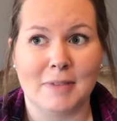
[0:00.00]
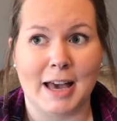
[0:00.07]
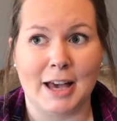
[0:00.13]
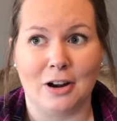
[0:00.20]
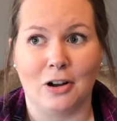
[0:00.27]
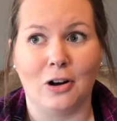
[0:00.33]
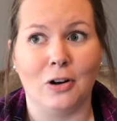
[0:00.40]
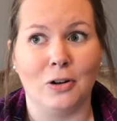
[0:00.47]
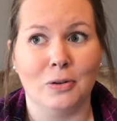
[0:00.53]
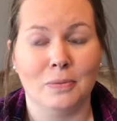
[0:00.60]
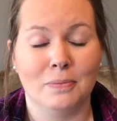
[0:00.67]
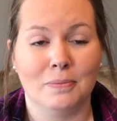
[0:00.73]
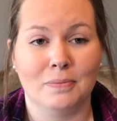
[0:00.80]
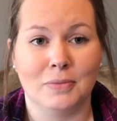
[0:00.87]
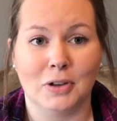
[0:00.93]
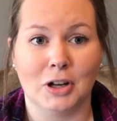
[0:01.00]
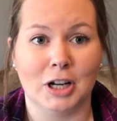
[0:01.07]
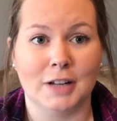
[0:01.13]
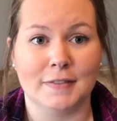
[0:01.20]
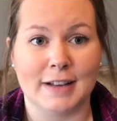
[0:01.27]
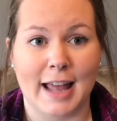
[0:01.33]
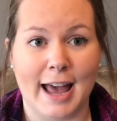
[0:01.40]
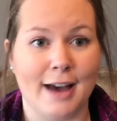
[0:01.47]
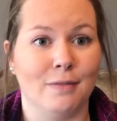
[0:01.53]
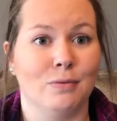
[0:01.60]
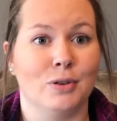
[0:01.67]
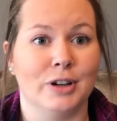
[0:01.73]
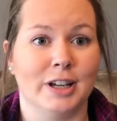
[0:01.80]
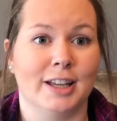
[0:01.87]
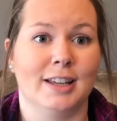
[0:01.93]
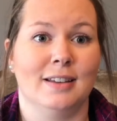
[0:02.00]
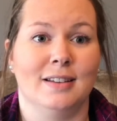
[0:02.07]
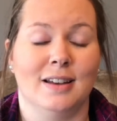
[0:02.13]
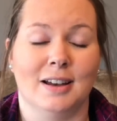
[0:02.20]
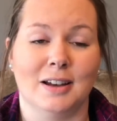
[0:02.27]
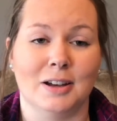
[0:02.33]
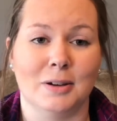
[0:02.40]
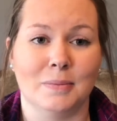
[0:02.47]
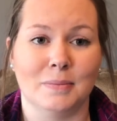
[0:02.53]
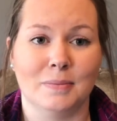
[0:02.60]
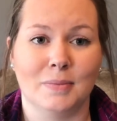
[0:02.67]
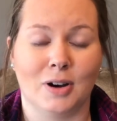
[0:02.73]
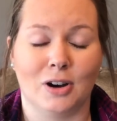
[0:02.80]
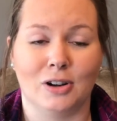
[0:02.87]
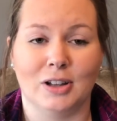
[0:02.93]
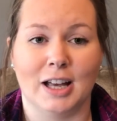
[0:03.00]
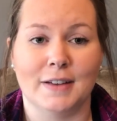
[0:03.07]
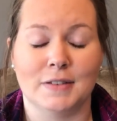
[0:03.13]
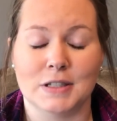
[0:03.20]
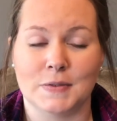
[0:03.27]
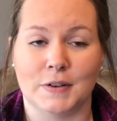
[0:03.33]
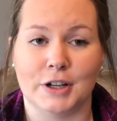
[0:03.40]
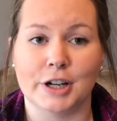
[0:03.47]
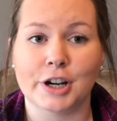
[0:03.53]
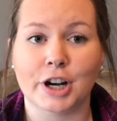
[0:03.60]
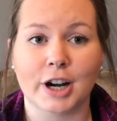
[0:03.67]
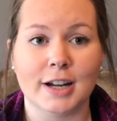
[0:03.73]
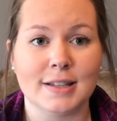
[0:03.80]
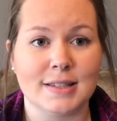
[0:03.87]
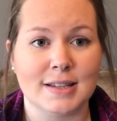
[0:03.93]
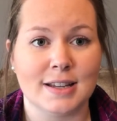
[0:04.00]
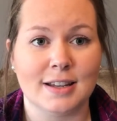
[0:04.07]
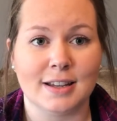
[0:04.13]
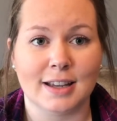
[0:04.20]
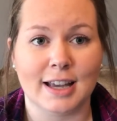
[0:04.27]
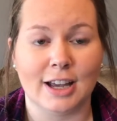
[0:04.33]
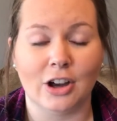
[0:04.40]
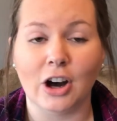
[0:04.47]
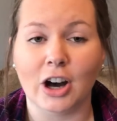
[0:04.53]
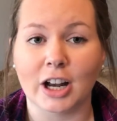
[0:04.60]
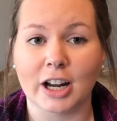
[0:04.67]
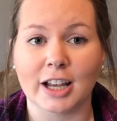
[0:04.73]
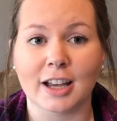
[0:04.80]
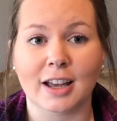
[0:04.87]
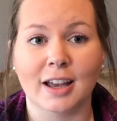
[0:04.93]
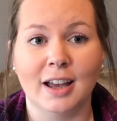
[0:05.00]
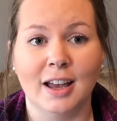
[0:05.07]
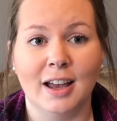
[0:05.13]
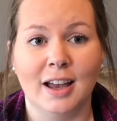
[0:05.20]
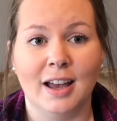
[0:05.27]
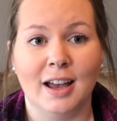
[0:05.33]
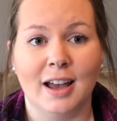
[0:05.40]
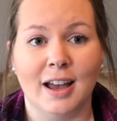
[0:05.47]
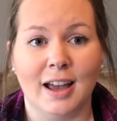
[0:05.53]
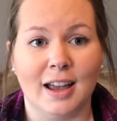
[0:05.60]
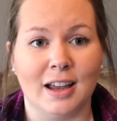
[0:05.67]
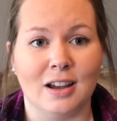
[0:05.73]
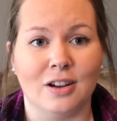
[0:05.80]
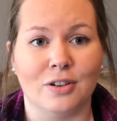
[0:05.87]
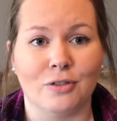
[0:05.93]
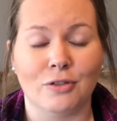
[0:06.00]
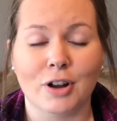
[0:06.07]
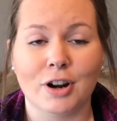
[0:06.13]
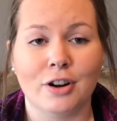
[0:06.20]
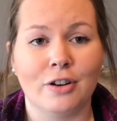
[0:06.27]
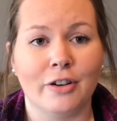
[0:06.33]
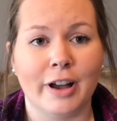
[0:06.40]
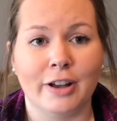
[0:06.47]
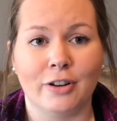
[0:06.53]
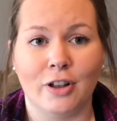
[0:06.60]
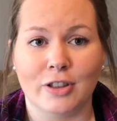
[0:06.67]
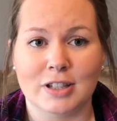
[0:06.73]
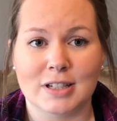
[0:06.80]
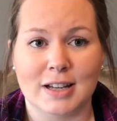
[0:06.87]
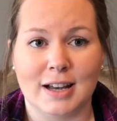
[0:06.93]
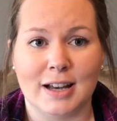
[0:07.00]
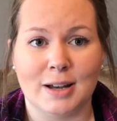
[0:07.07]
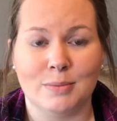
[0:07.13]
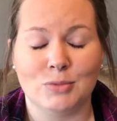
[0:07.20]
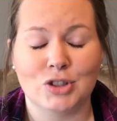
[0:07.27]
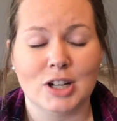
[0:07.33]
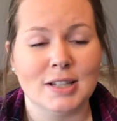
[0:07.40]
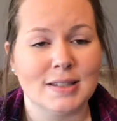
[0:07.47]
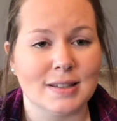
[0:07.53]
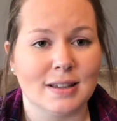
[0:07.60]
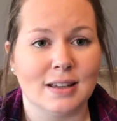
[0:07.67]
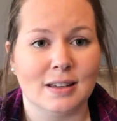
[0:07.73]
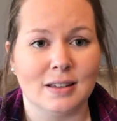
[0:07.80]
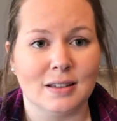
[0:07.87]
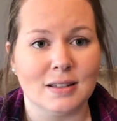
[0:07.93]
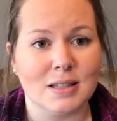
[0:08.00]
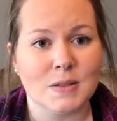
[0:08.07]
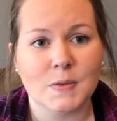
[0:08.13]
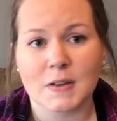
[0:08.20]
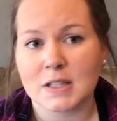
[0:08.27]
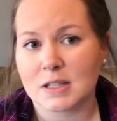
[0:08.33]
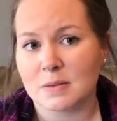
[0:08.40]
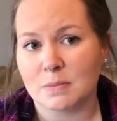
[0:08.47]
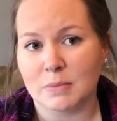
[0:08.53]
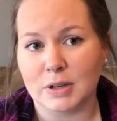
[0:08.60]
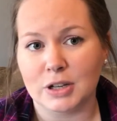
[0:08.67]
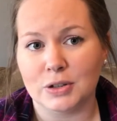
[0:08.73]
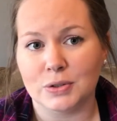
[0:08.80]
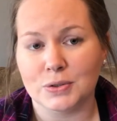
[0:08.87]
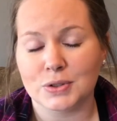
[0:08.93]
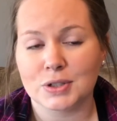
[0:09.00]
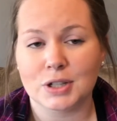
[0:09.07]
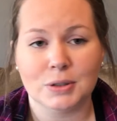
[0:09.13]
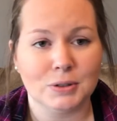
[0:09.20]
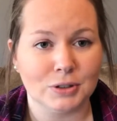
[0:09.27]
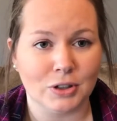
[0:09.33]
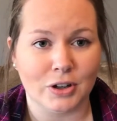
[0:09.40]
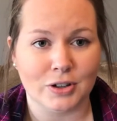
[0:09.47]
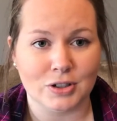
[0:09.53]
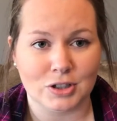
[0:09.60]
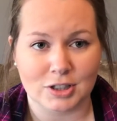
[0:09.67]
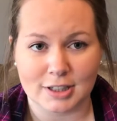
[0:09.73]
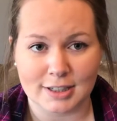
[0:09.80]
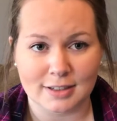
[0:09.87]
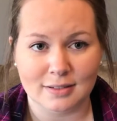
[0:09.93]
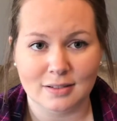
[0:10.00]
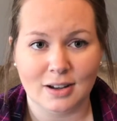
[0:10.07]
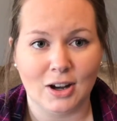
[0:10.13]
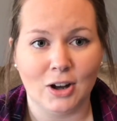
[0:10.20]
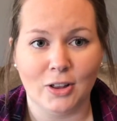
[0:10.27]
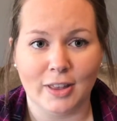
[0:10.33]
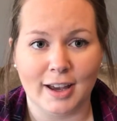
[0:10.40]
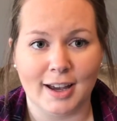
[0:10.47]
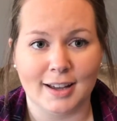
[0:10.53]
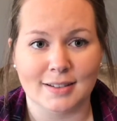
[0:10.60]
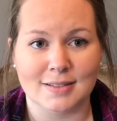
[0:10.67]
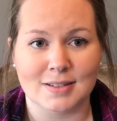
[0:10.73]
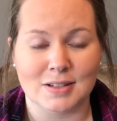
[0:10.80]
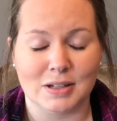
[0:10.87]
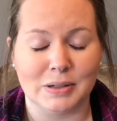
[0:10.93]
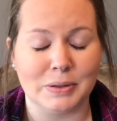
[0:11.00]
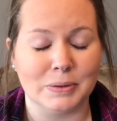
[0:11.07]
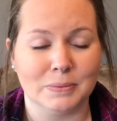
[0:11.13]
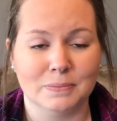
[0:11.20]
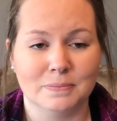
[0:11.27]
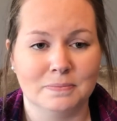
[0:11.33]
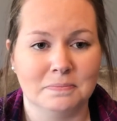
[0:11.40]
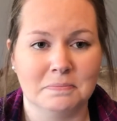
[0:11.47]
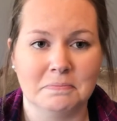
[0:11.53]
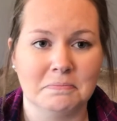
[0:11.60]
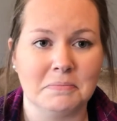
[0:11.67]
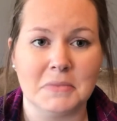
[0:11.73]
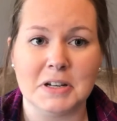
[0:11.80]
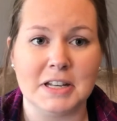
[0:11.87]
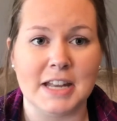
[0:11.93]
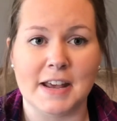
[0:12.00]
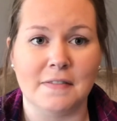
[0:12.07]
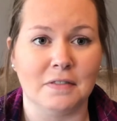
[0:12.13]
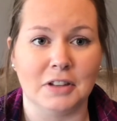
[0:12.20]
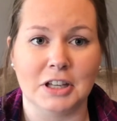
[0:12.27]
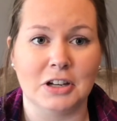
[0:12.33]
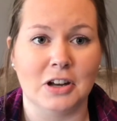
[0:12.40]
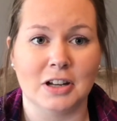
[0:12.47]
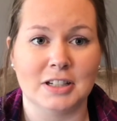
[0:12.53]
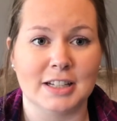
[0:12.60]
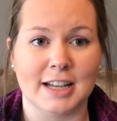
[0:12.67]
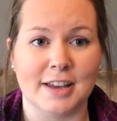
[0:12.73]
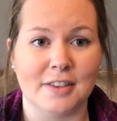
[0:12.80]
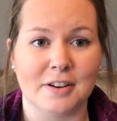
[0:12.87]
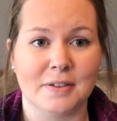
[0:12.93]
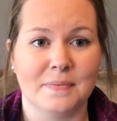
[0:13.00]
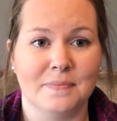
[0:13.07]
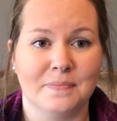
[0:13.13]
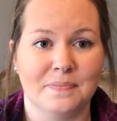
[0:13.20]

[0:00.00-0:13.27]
at all, not even halfway. Our life is very crazy and chaotic and running around all the time, chasing kids, fixing meals, doing laundry, all that, and so definitely not together.